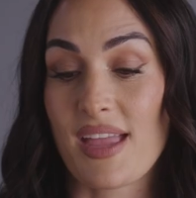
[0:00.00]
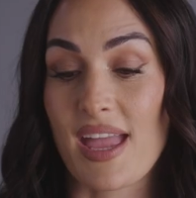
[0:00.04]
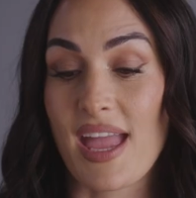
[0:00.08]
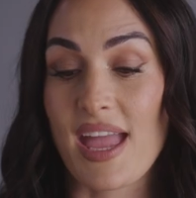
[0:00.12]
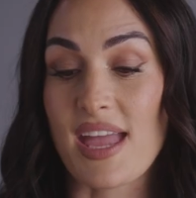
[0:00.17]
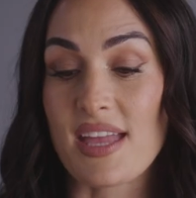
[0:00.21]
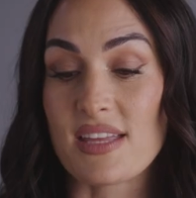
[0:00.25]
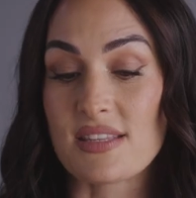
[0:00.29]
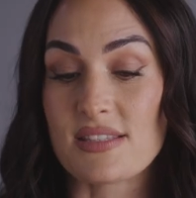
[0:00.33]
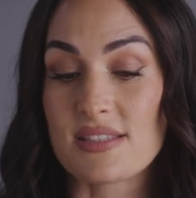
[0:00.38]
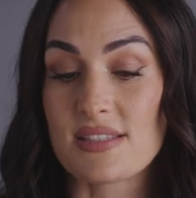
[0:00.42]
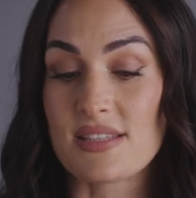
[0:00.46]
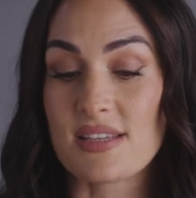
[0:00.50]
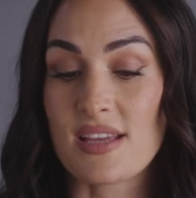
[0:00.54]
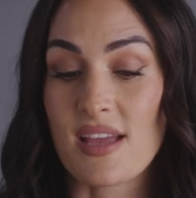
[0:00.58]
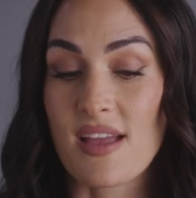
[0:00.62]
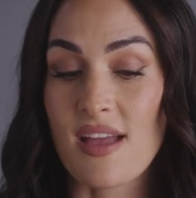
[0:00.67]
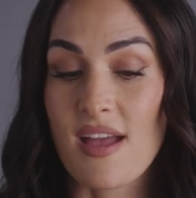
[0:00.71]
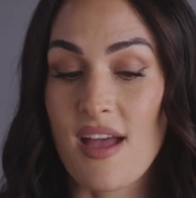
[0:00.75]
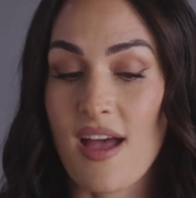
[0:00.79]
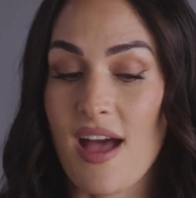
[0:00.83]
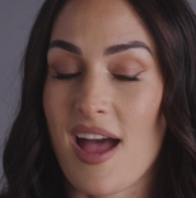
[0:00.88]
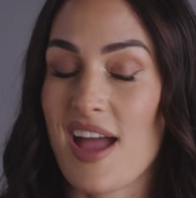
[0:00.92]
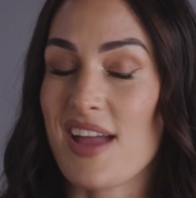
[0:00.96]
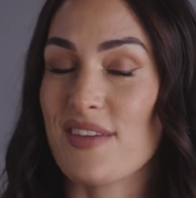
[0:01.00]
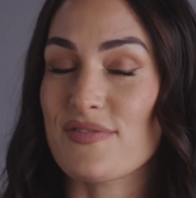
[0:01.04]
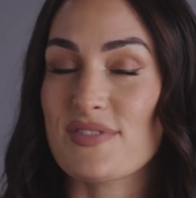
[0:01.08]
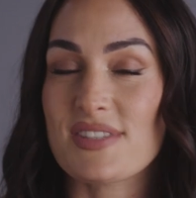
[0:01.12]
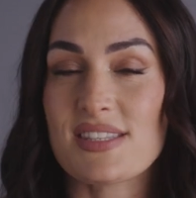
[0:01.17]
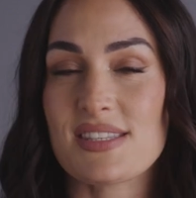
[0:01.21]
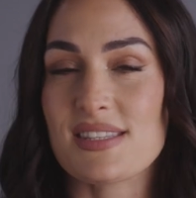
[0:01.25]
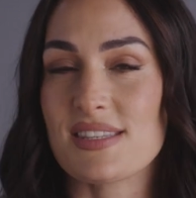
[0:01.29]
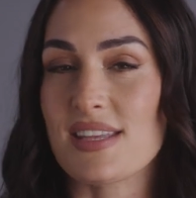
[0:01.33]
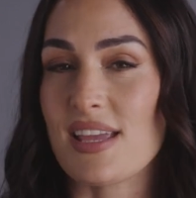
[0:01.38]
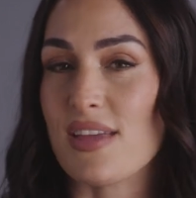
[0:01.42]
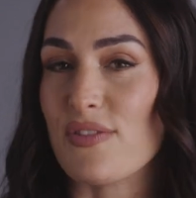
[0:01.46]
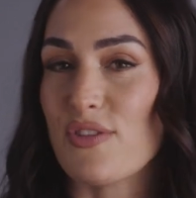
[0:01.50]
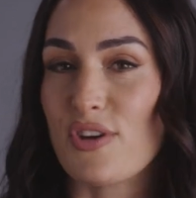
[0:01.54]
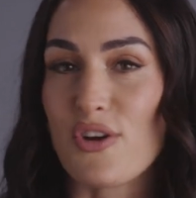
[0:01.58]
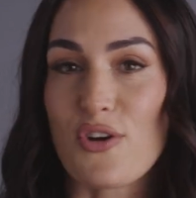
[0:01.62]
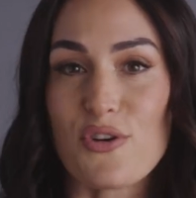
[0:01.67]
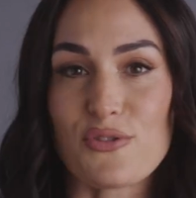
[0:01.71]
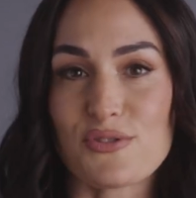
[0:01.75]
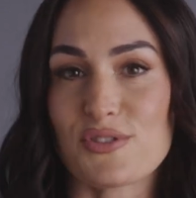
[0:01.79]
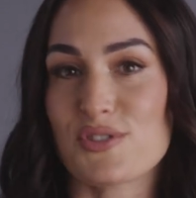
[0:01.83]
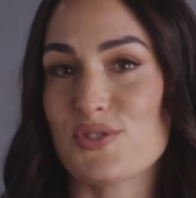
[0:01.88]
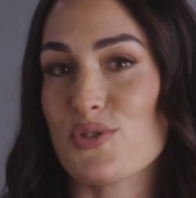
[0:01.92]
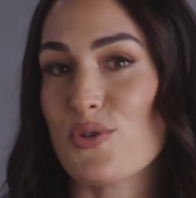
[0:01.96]
And I have to say, the
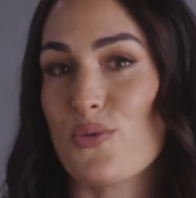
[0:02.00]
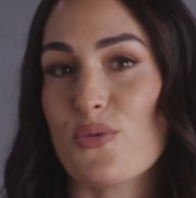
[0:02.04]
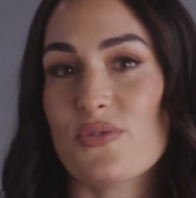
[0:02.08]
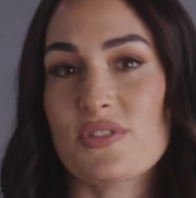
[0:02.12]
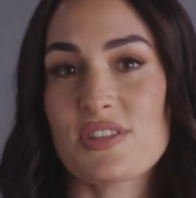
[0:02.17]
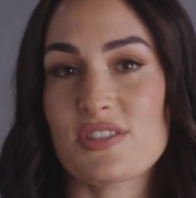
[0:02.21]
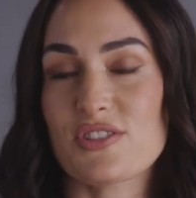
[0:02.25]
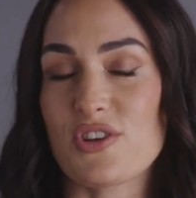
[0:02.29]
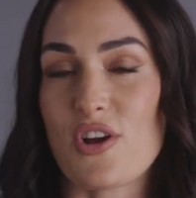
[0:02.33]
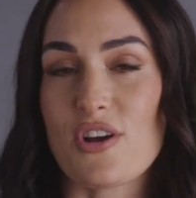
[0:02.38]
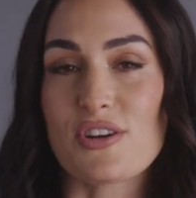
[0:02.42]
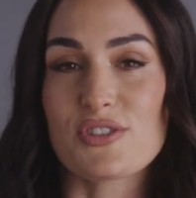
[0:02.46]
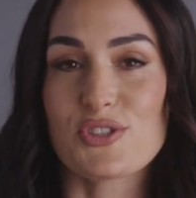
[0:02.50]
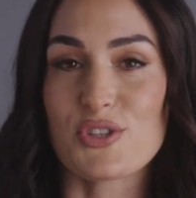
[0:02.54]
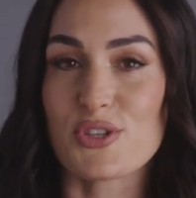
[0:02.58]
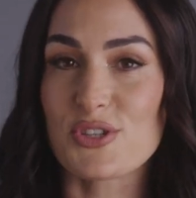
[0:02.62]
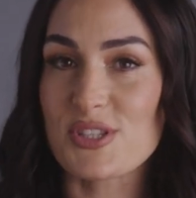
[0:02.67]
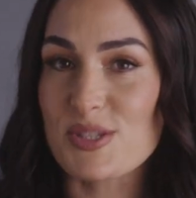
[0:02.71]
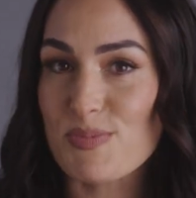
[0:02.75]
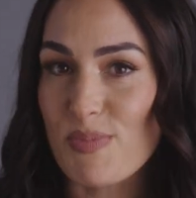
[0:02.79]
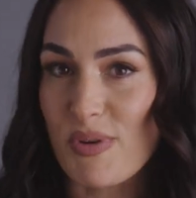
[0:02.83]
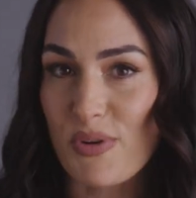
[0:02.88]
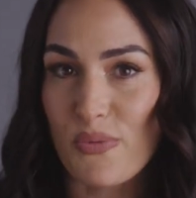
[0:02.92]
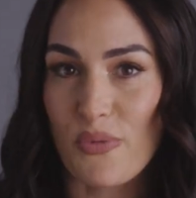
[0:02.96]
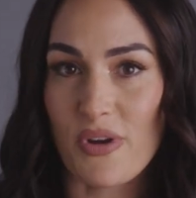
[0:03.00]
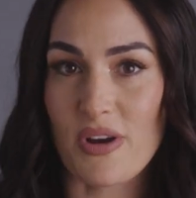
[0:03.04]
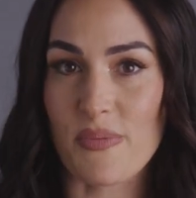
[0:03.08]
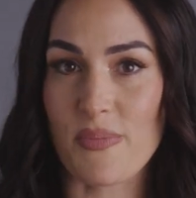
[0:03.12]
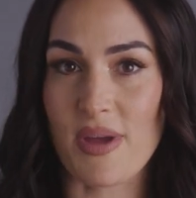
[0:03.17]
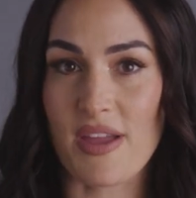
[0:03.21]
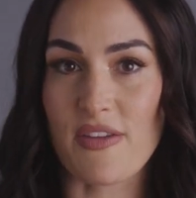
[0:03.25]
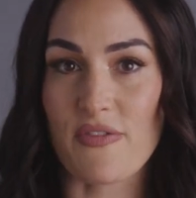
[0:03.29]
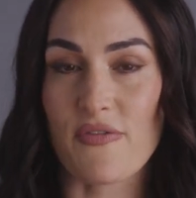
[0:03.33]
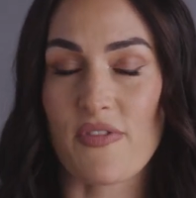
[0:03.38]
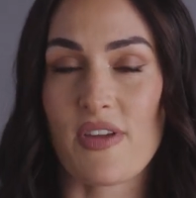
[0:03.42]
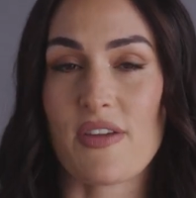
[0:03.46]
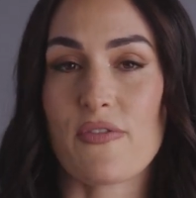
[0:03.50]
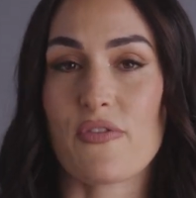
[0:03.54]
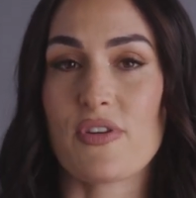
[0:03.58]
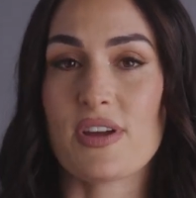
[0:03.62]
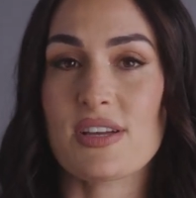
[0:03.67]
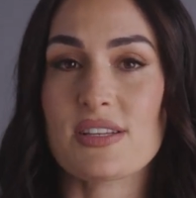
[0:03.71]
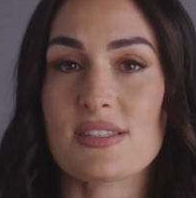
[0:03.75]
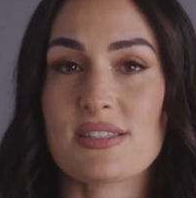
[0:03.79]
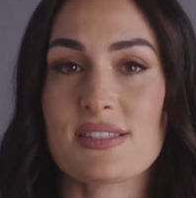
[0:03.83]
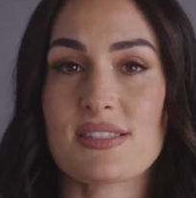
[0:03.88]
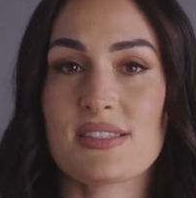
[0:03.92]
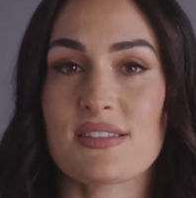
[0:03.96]
consult with the doctor has been one of my
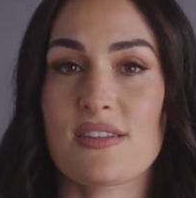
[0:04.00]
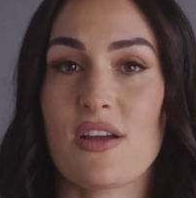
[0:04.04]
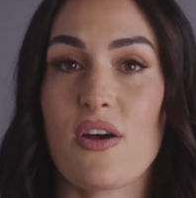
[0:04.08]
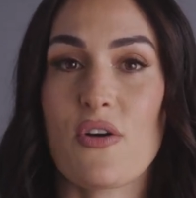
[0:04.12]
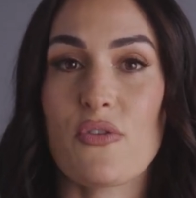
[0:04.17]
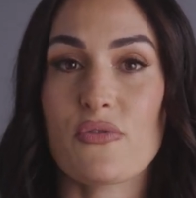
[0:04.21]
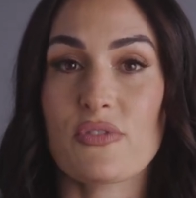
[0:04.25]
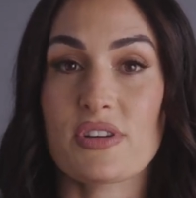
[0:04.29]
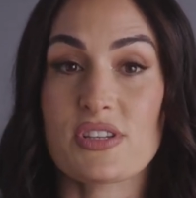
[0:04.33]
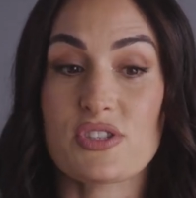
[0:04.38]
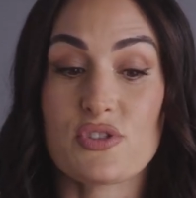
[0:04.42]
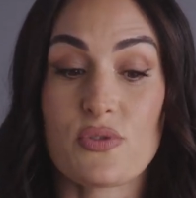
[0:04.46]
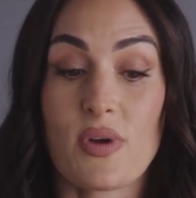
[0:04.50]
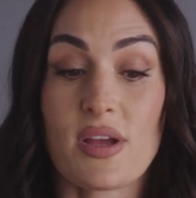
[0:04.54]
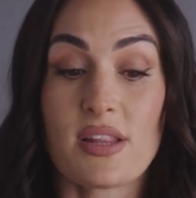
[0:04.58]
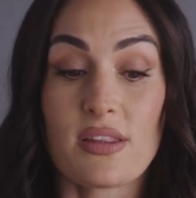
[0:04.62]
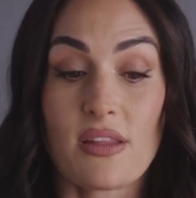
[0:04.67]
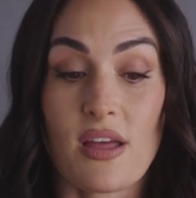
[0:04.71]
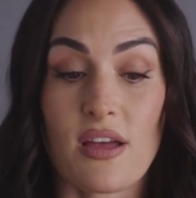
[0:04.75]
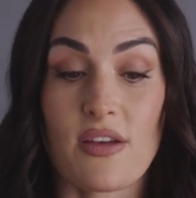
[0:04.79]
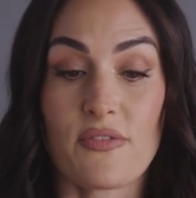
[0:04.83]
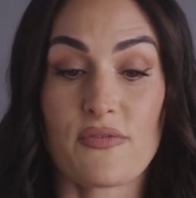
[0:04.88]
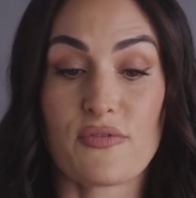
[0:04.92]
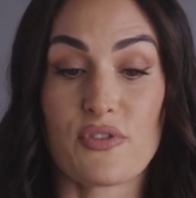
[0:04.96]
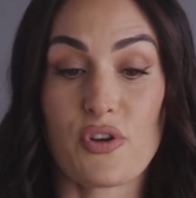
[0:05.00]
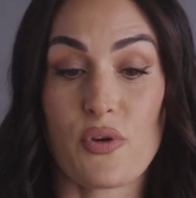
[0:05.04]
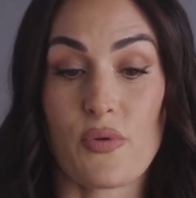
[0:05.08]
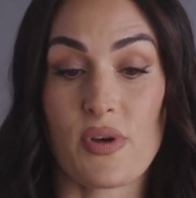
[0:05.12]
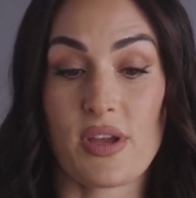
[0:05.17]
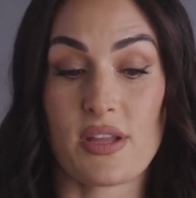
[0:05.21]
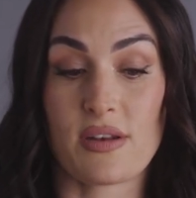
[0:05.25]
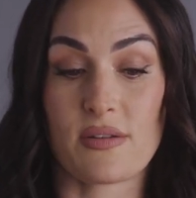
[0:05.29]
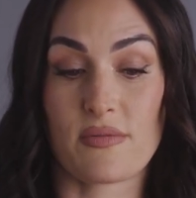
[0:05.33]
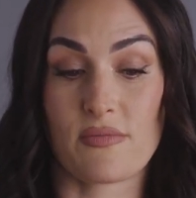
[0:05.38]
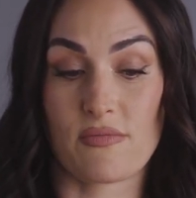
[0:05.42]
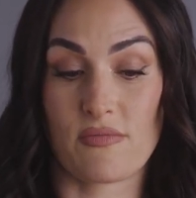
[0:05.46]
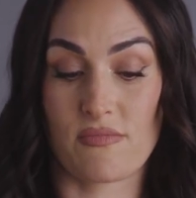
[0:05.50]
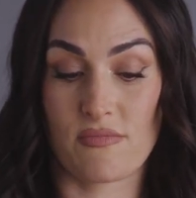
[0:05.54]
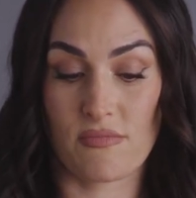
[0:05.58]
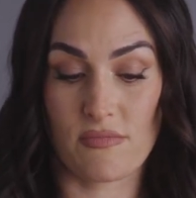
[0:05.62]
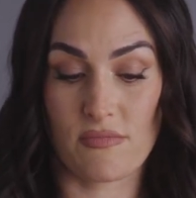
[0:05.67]
favorites. Not only do I love knowing